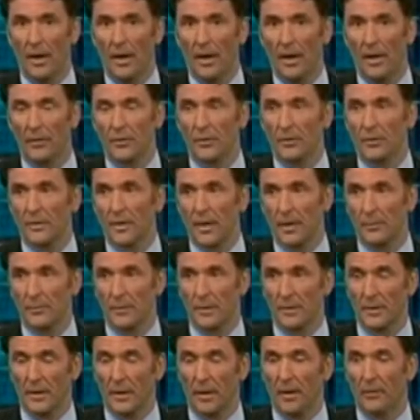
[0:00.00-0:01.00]

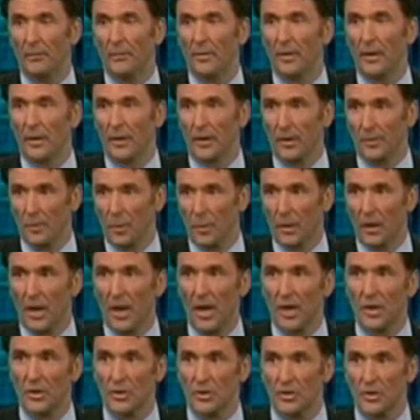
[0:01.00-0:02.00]
intercept of
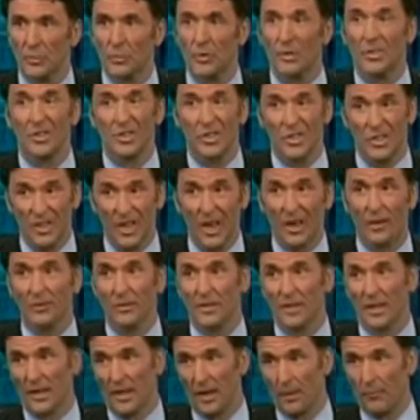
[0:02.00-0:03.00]
communications, which sounds
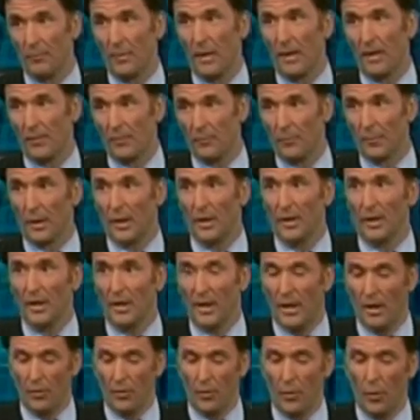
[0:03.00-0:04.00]
like it might have been
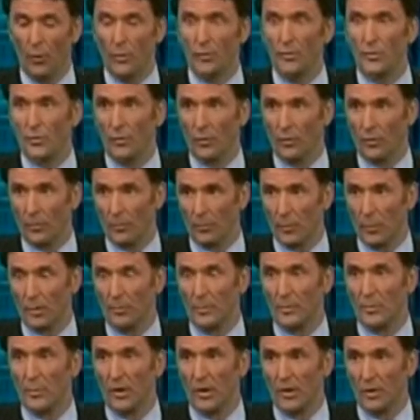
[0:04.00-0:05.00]
those who are the
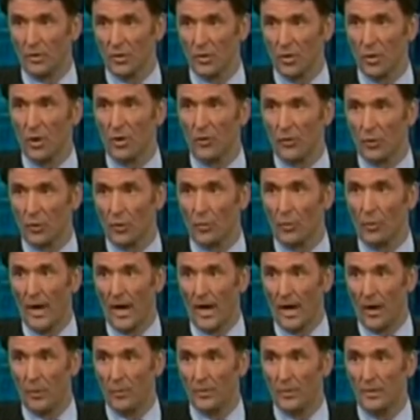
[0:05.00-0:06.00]
perpetrators on the
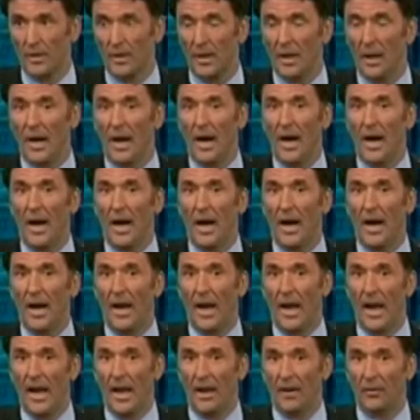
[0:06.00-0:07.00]
ground,
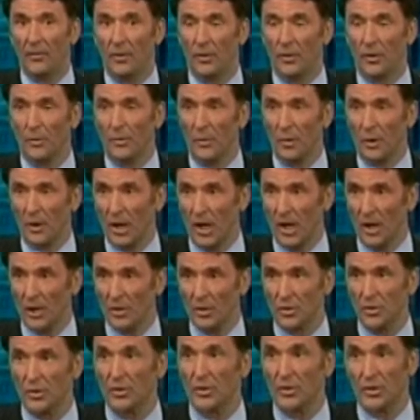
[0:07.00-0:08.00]
and the
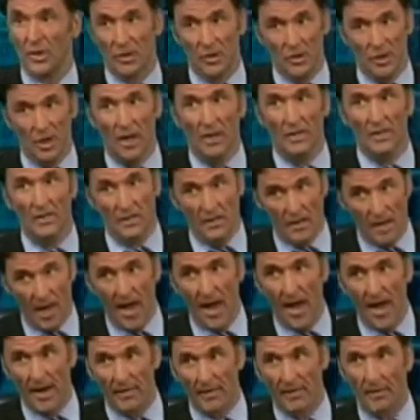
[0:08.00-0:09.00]
communications suggest
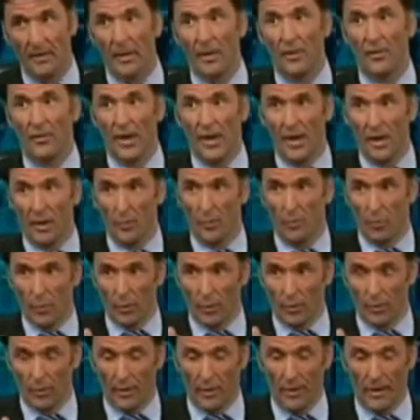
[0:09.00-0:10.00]
that they
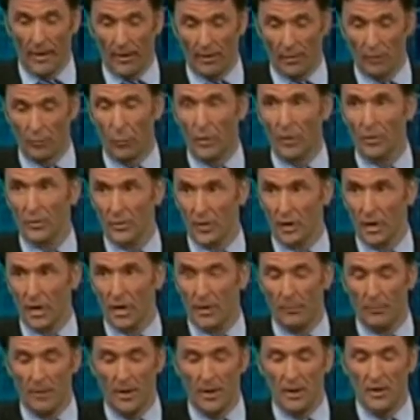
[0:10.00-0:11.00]
were in real
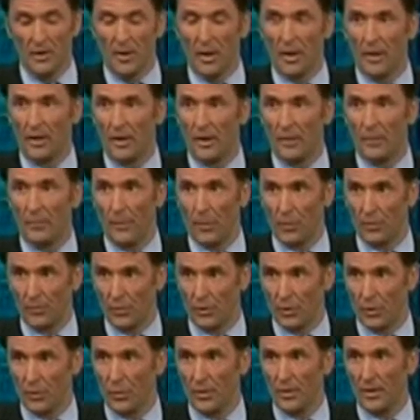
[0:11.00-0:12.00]
time talking about the
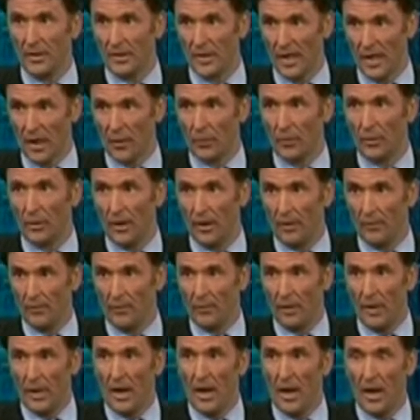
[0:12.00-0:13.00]
shooting down
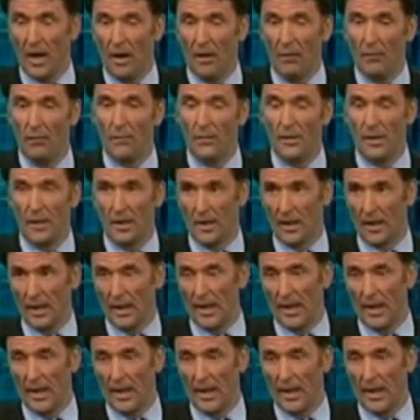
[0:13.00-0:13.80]
of the